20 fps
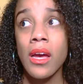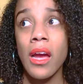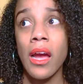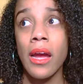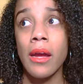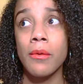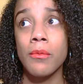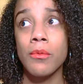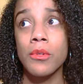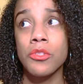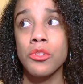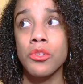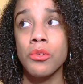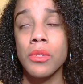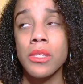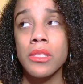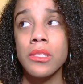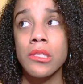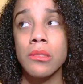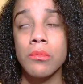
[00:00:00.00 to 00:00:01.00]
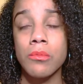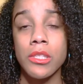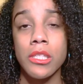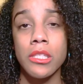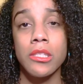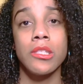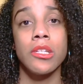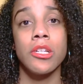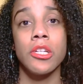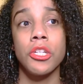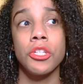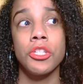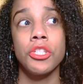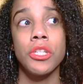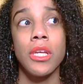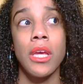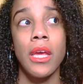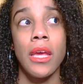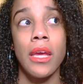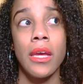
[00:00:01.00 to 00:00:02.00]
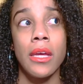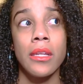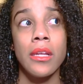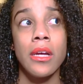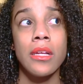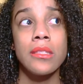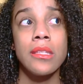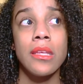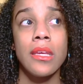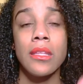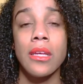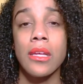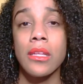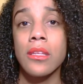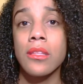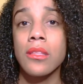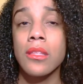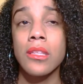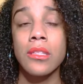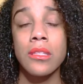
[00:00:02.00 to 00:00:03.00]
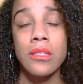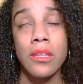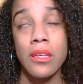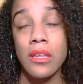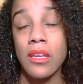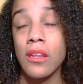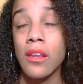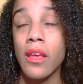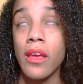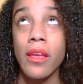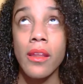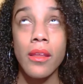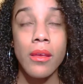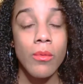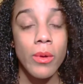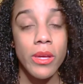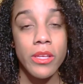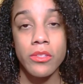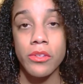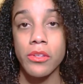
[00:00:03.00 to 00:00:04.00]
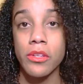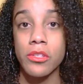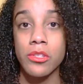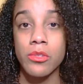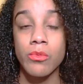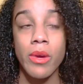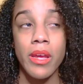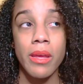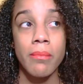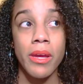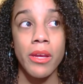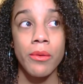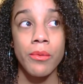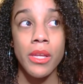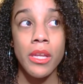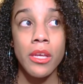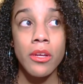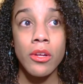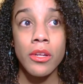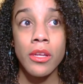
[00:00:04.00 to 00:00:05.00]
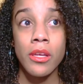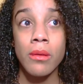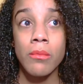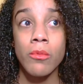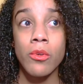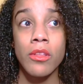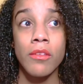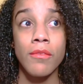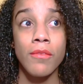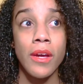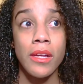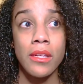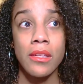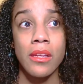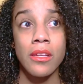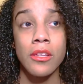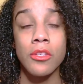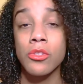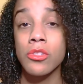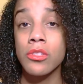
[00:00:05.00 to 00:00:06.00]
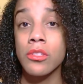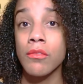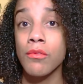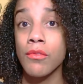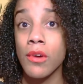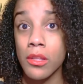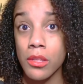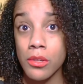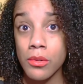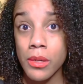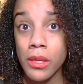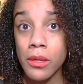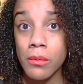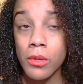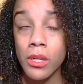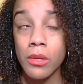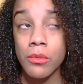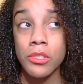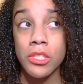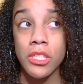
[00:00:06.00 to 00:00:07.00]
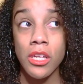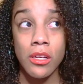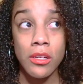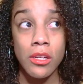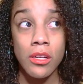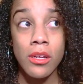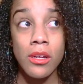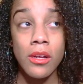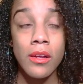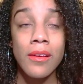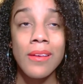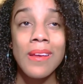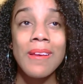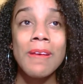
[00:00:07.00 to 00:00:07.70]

I was doing some research and not saying that it, this in any way is going to sway my reading on him or the fact that I used to follow him when I was younger.